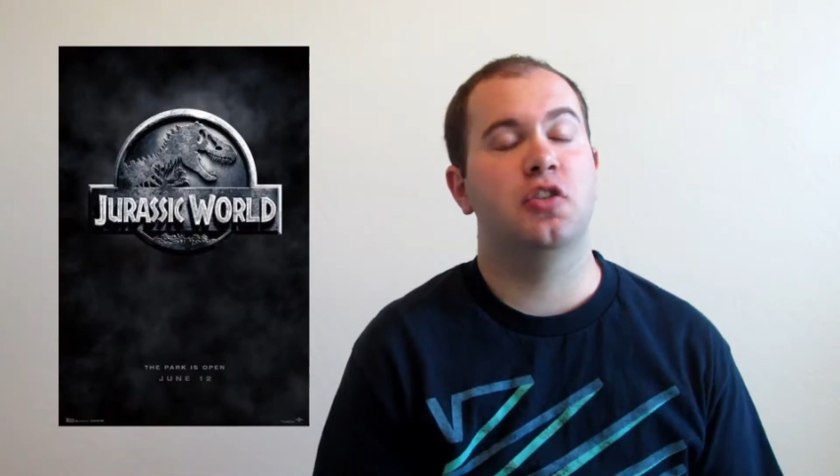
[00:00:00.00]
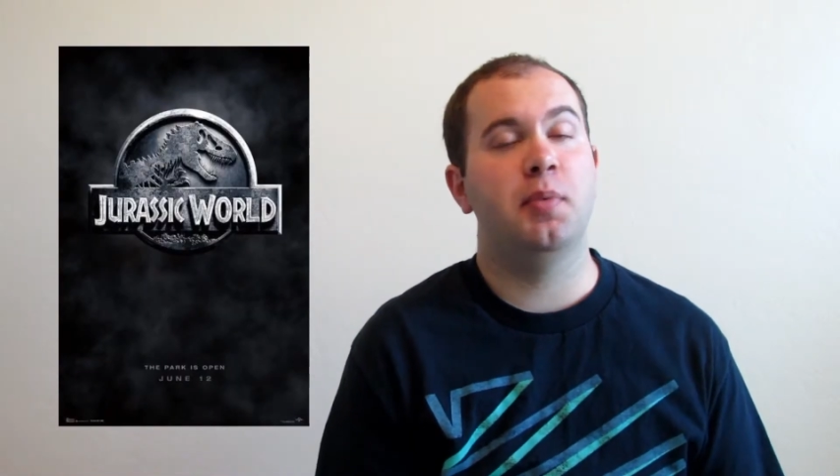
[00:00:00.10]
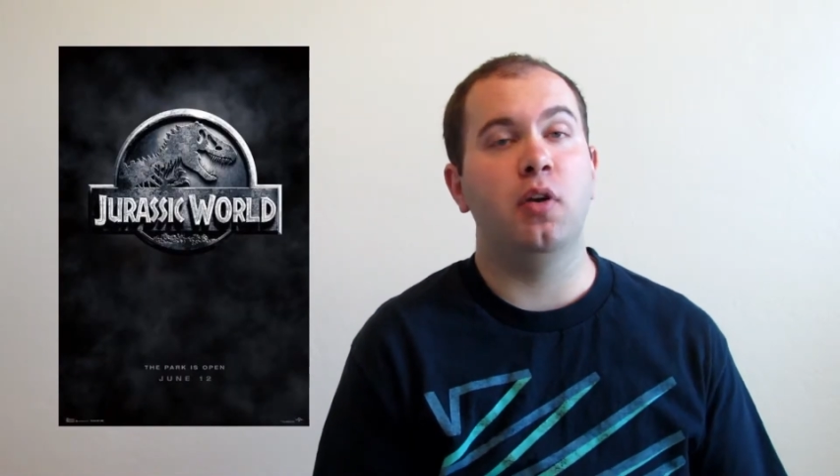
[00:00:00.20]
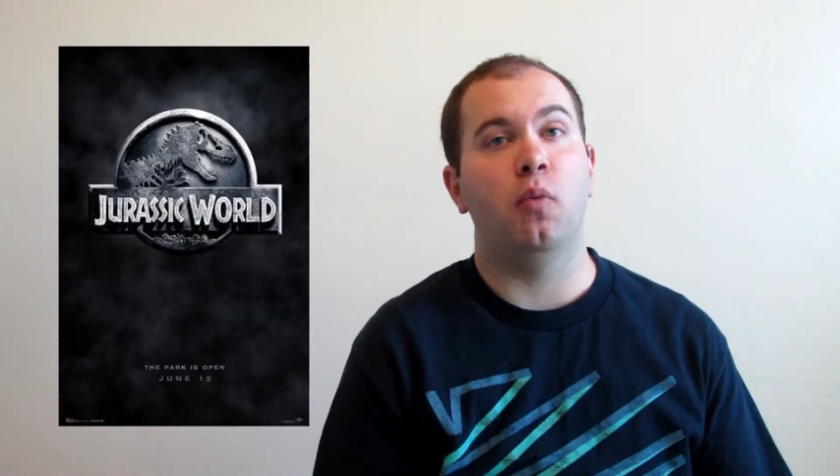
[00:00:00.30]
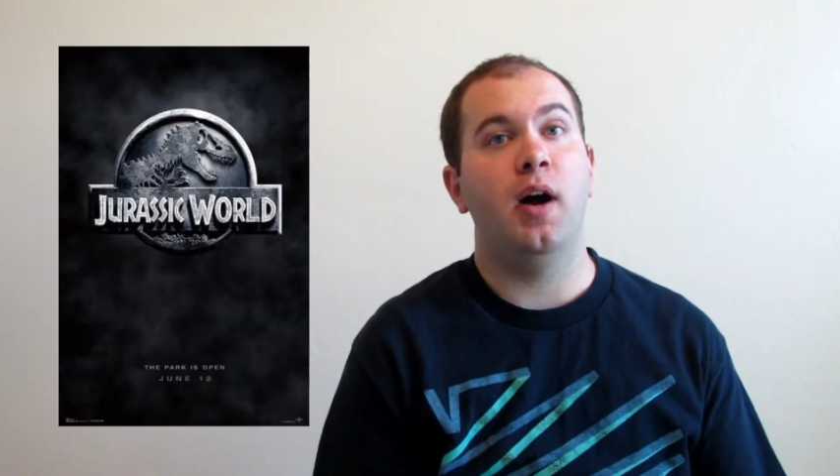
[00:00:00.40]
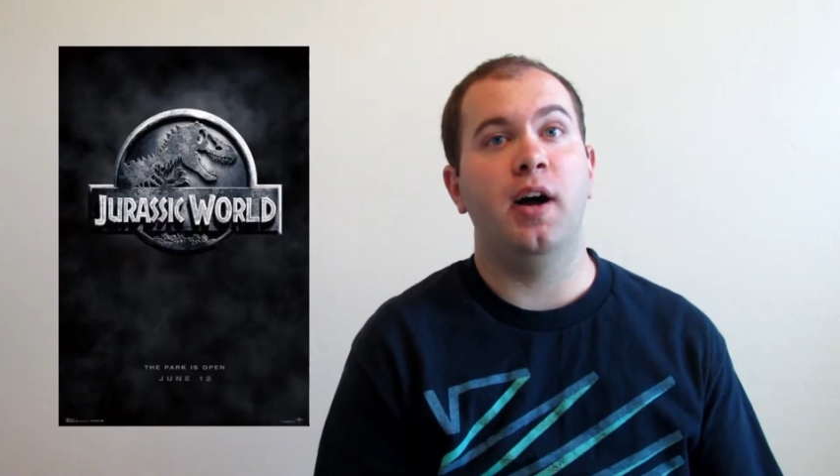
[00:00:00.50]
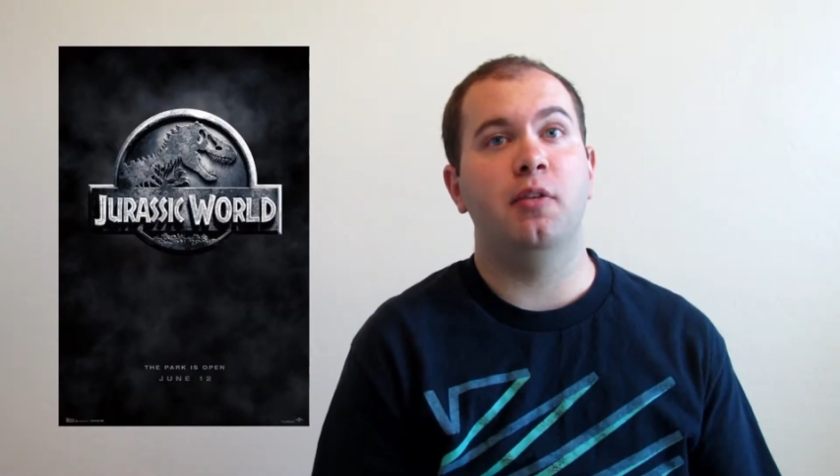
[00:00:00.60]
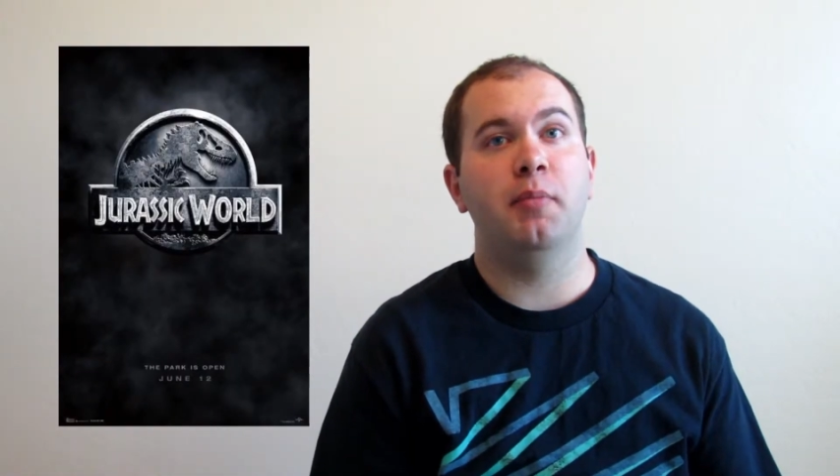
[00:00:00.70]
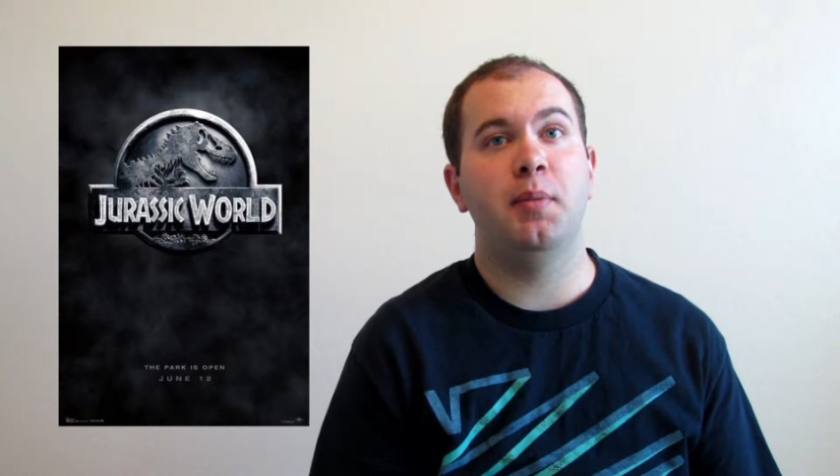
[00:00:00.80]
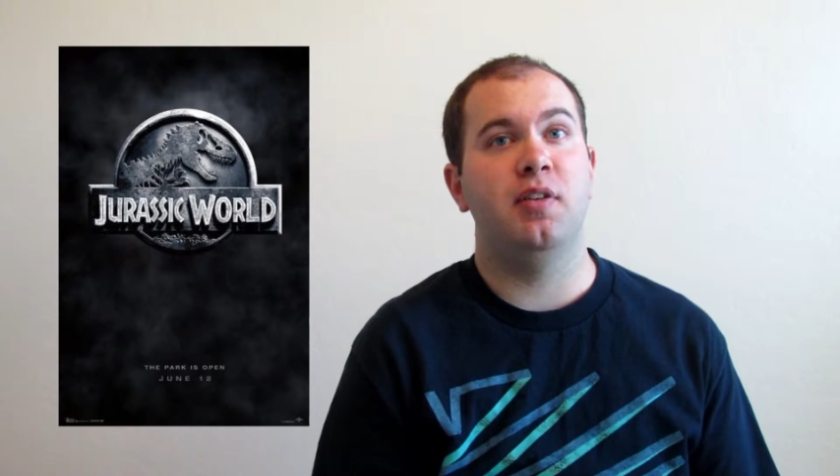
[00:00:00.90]
It's been a
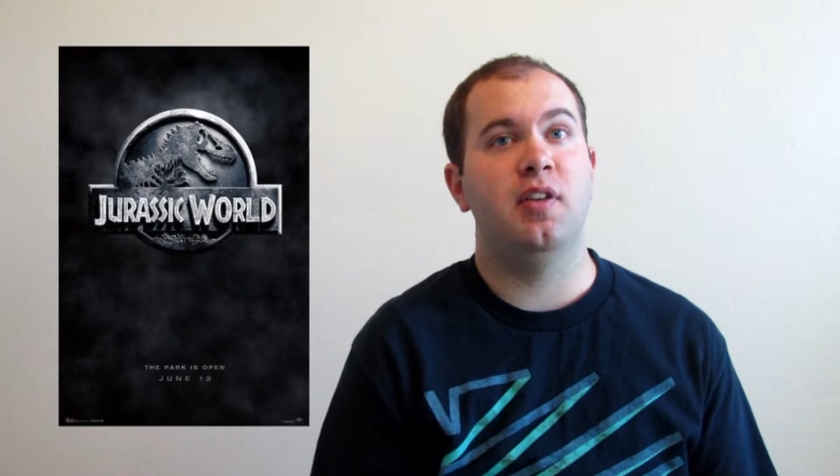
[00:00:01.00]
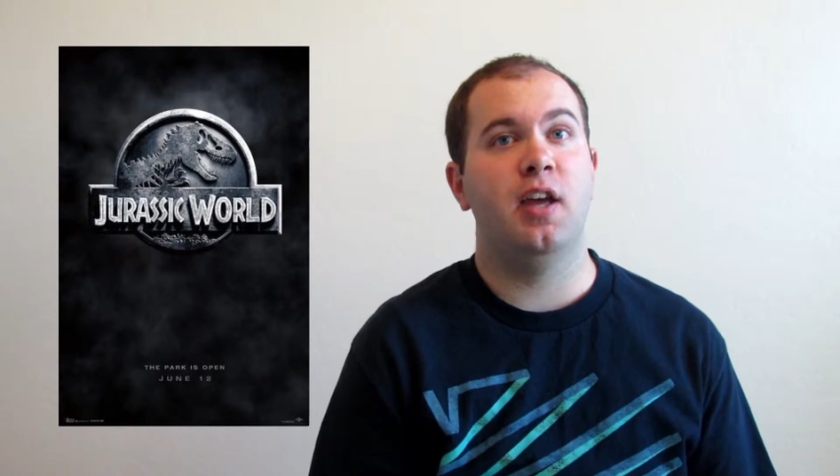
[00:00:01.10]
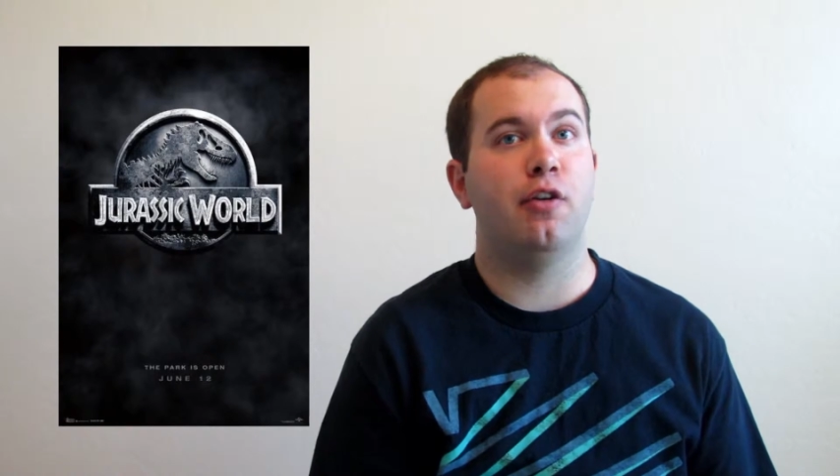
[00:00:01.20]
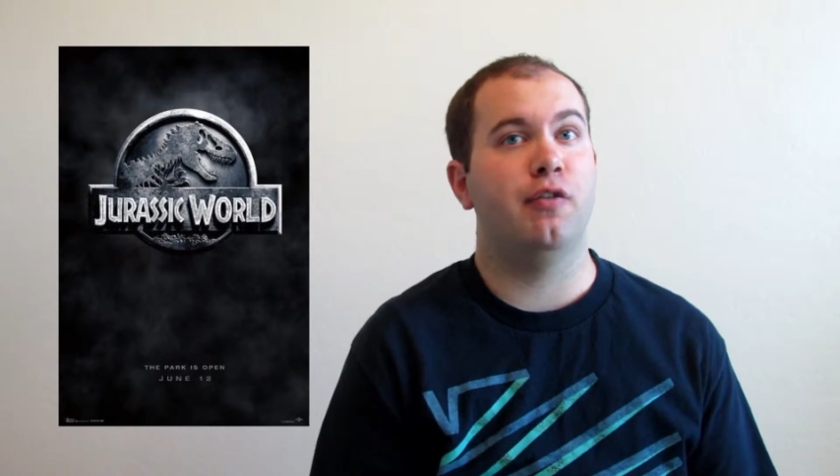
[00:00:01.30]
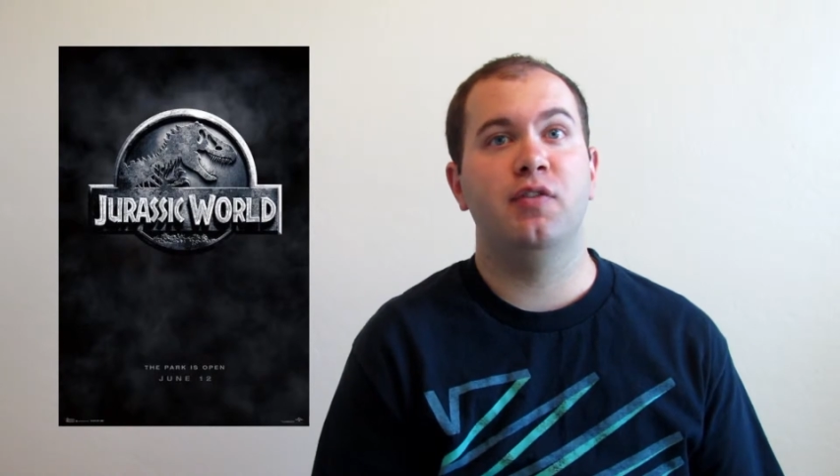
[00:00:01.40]
while, maybe 10 or